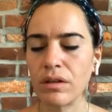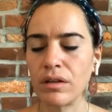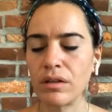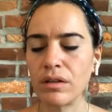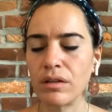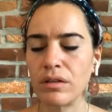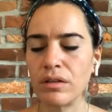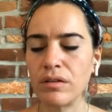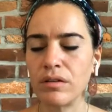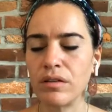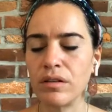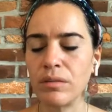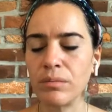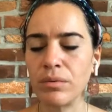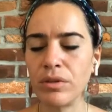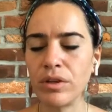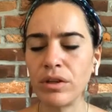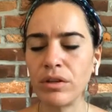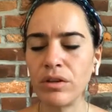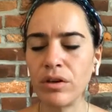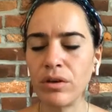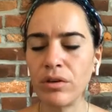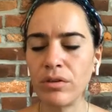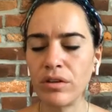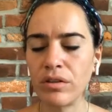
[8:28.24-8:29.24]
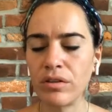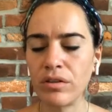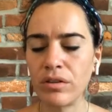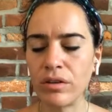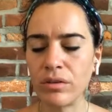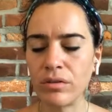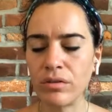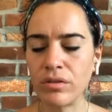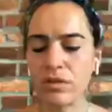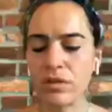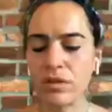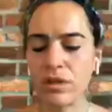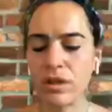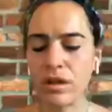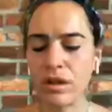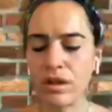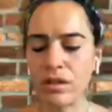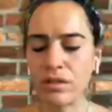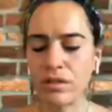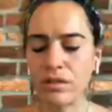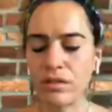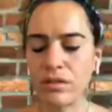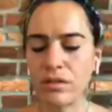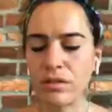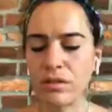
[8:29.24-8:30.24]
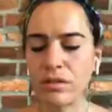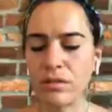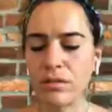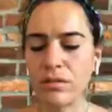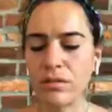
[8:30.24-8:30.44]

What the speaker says: Simply notice those thoughts.